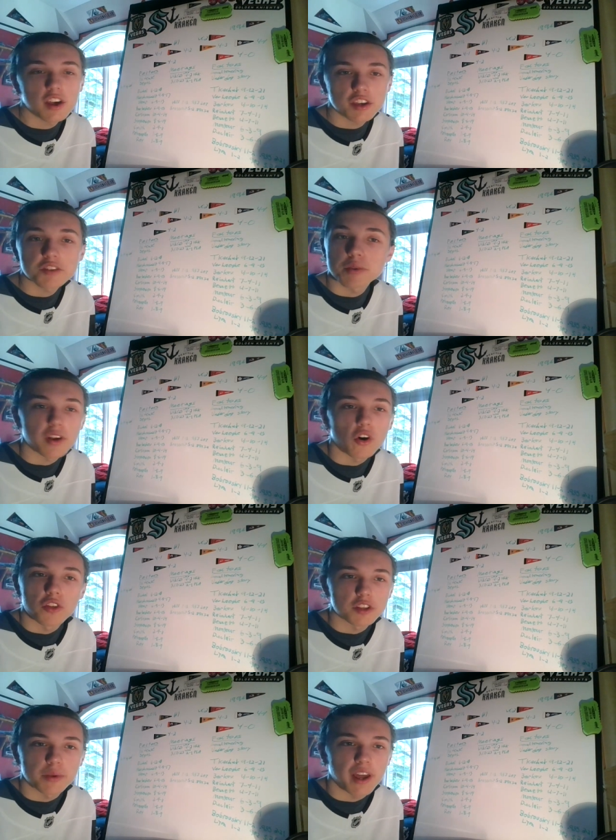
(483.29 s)
He's been
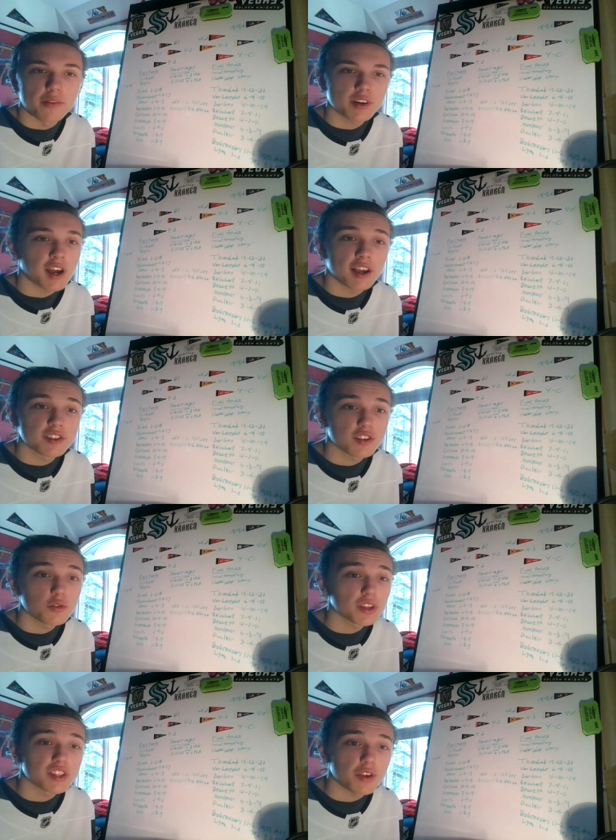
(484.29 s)
all that's been advertised.
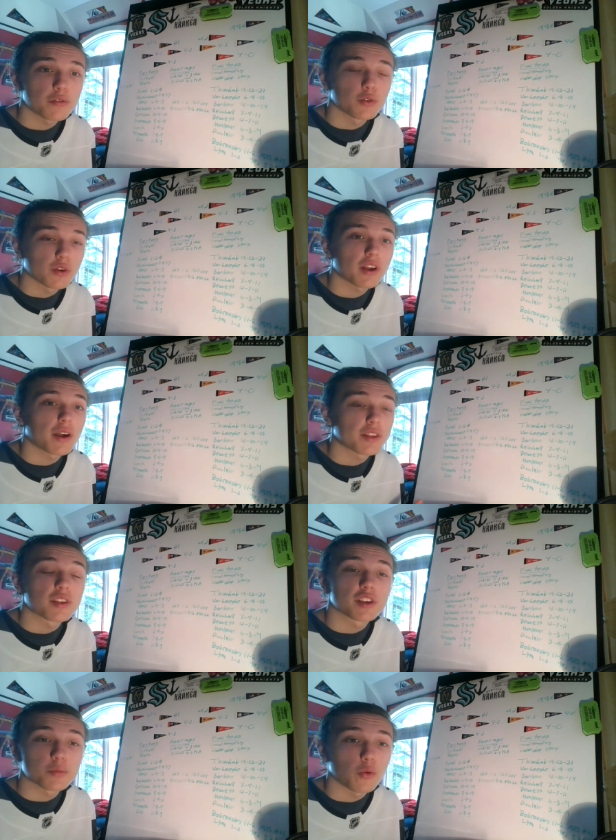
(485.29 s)
You could say Florida,
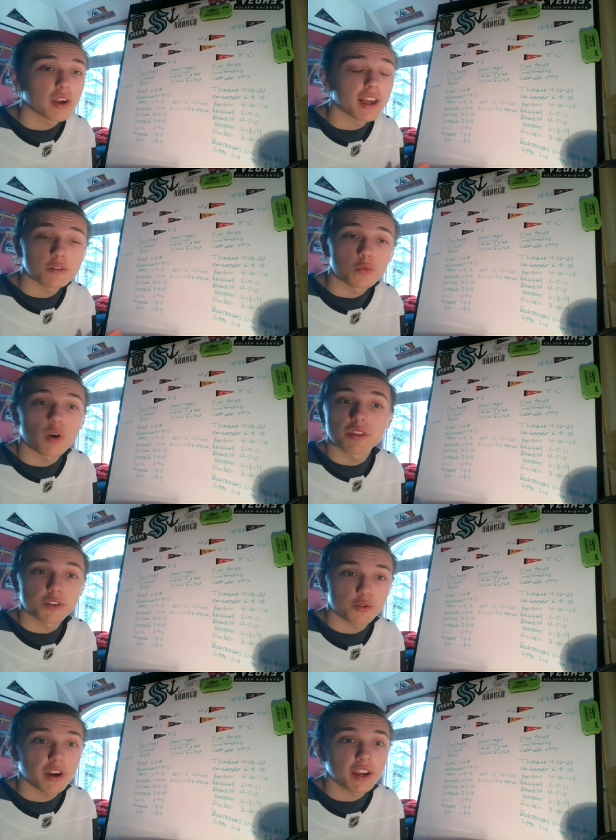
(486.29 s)
to this point, has won
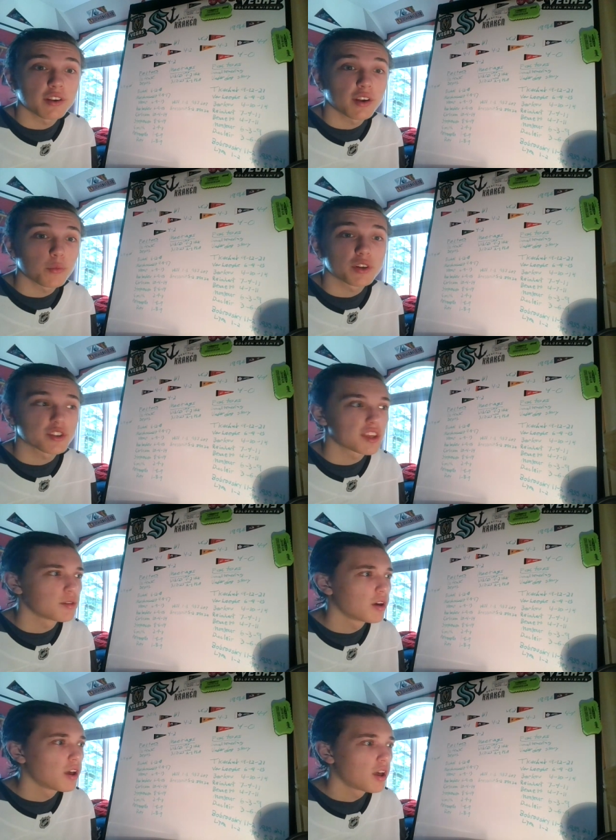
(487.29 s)
the trade, in which
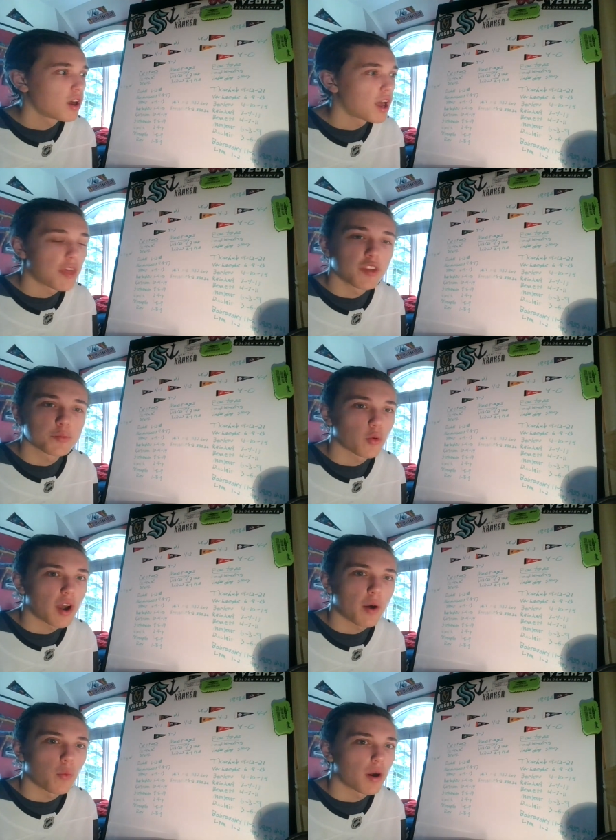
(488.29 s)
they, at this
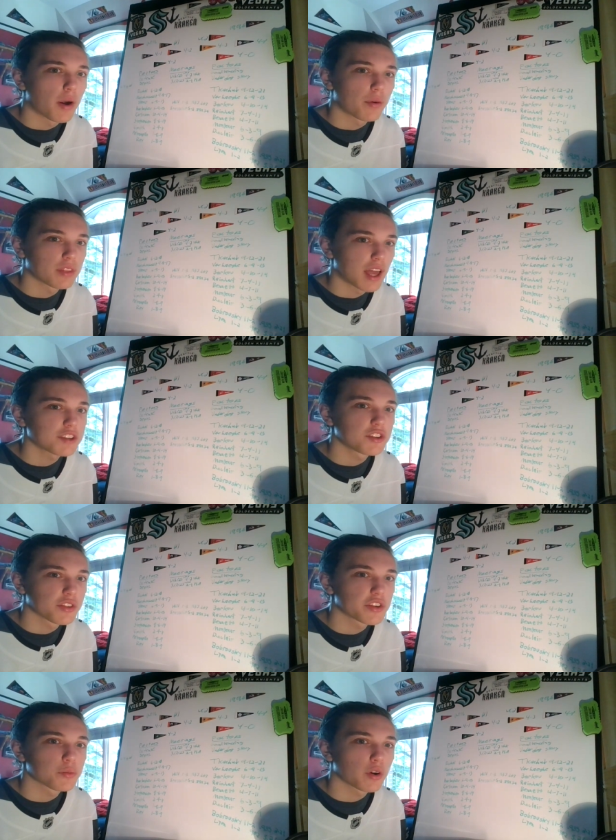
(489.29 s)
point, last year
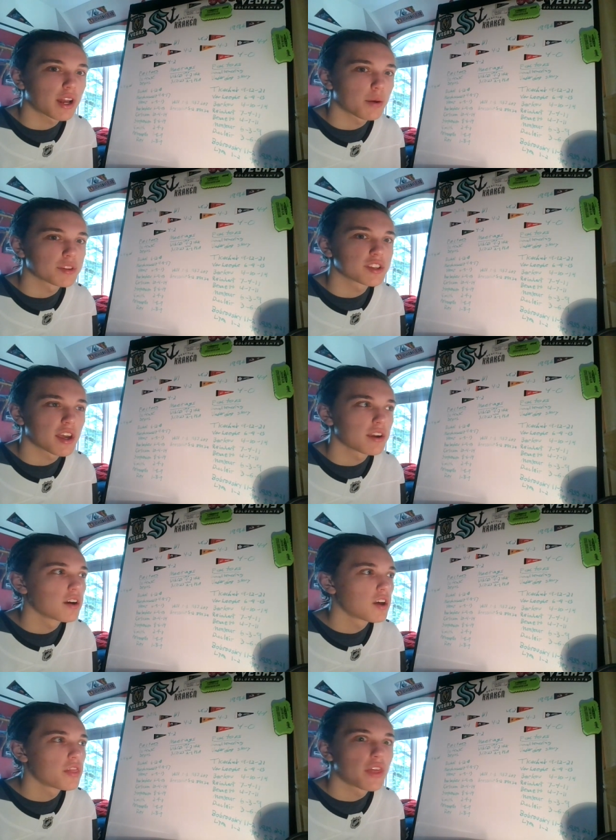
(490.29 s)
at this point, I would say
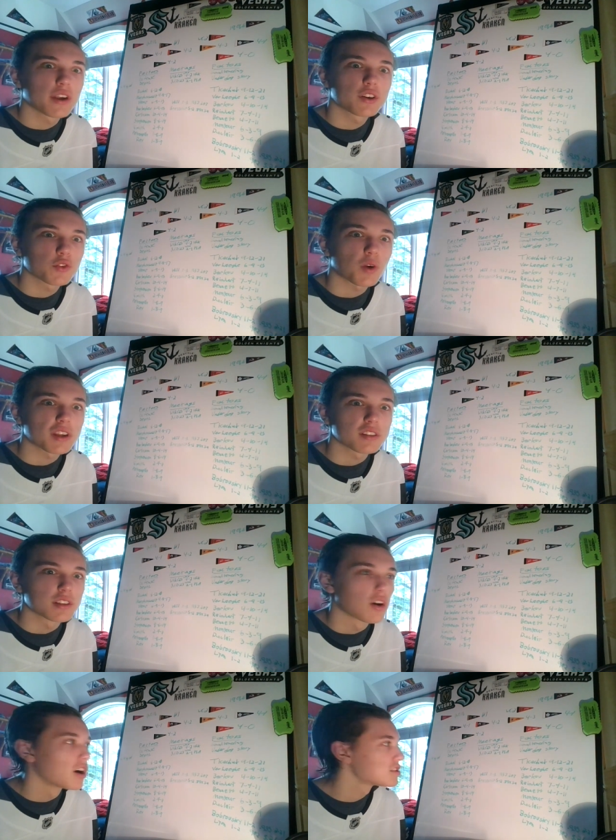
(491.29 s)
they
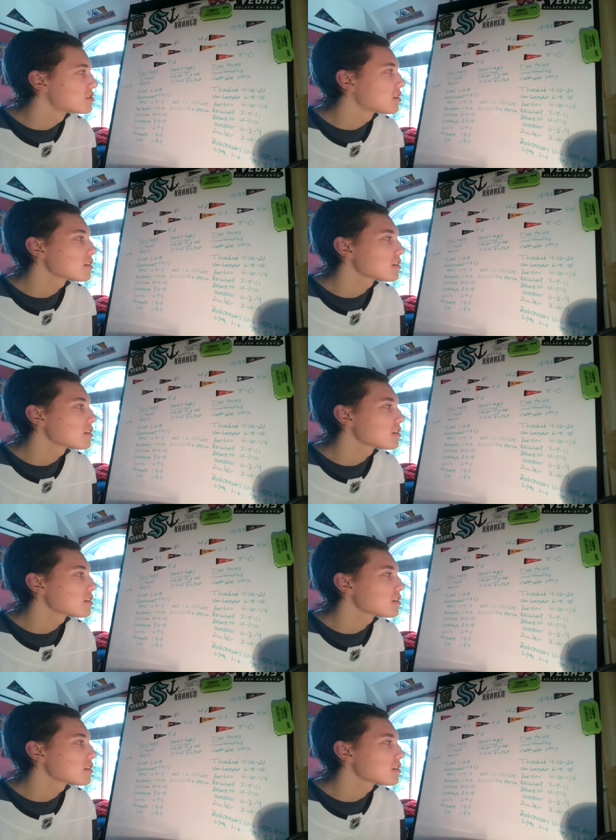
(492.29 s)
greatly lost.